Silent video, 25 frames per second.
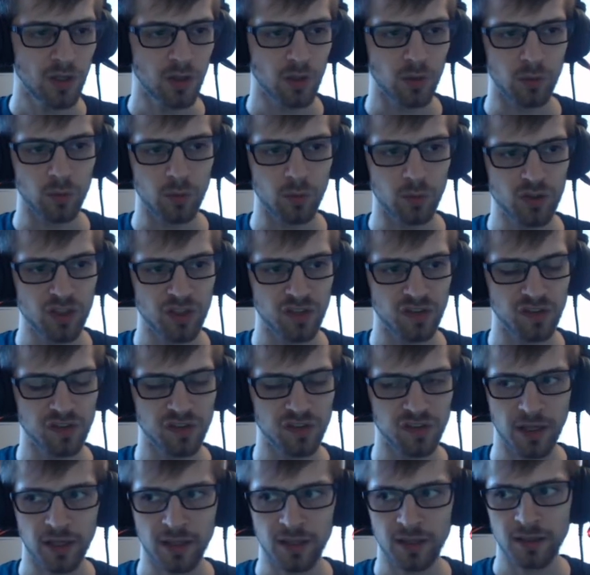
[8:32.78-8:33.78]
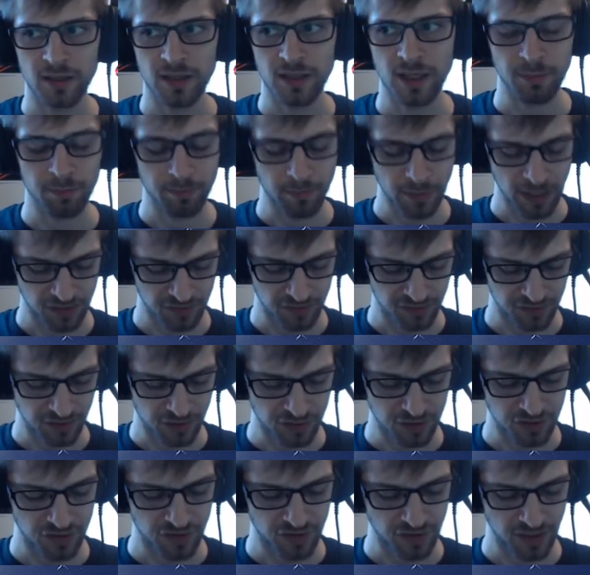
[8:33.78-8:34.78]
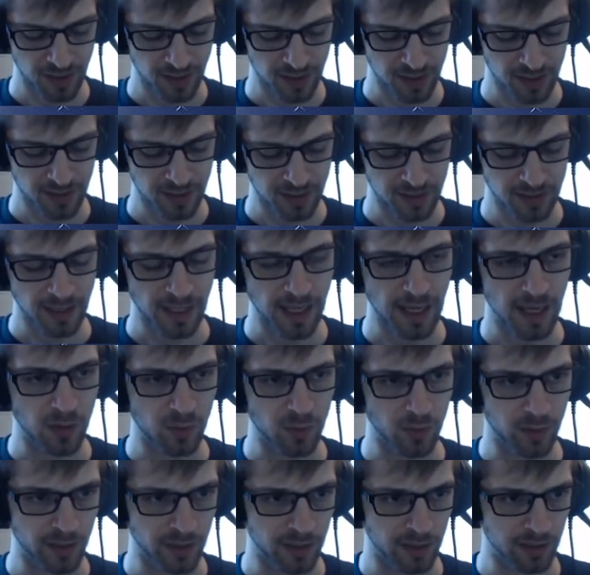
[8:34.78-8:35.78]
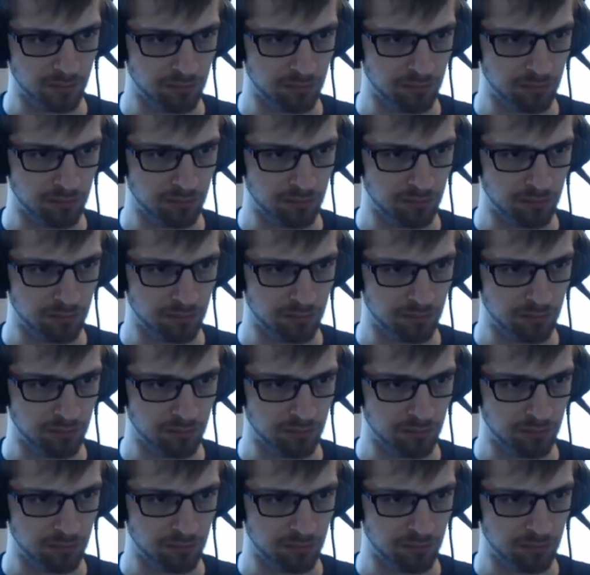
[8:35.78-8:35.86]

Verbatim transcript: We'll just send a message saying howdy,